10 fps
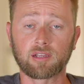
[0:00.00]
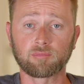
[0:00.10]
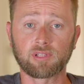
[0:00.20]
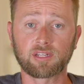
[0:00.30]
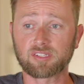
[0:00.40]

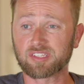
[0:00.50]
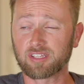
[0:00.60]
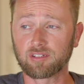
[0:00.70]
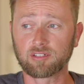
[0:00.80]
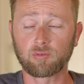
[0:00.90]
let it
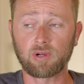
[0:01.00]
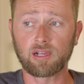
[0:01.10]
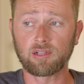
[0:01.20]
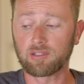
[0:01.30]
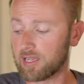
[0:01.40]
sit a little
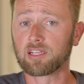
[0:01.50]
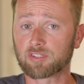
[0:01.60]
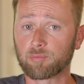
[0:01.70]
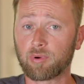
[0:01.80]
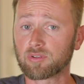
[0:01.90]
while. It
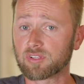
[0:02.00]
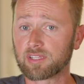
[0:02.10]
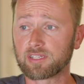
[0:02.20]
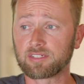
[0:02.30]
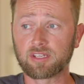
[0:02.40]

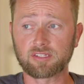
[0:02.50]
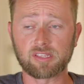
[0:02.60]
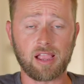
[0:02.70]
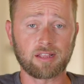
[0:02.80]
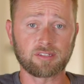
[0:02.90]
supposedly does
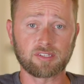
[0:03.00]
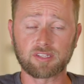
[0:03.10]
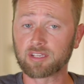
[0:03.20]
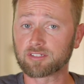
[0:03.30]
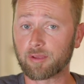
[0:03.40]
not
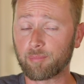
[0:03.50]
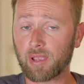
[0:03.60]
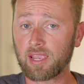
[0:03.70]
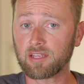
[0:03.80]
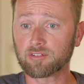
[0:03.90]
stick to
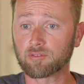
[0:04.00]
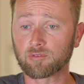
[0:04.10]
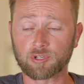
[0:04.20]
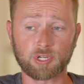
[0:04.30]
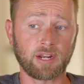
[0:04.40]
paint
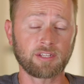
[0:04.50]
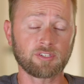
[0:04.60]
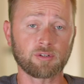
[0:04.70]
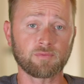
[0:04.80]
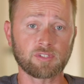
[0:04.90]
or shiny
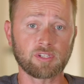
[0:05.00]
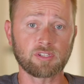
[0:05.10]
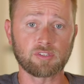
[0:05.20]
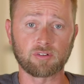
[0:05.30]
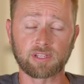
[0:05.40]

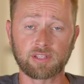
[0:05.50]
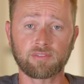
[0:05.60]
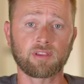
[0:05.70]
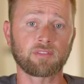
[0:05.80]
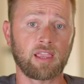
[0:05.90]
surfaces or
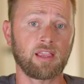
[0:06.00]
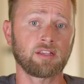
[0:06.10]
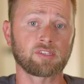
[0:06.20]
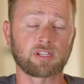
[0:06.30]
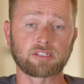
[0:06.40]
anything that
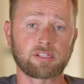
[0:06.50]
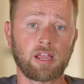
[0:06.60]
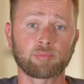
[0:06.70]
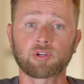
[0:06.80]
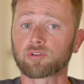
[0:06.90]
has like a
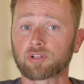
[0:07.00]
top coat,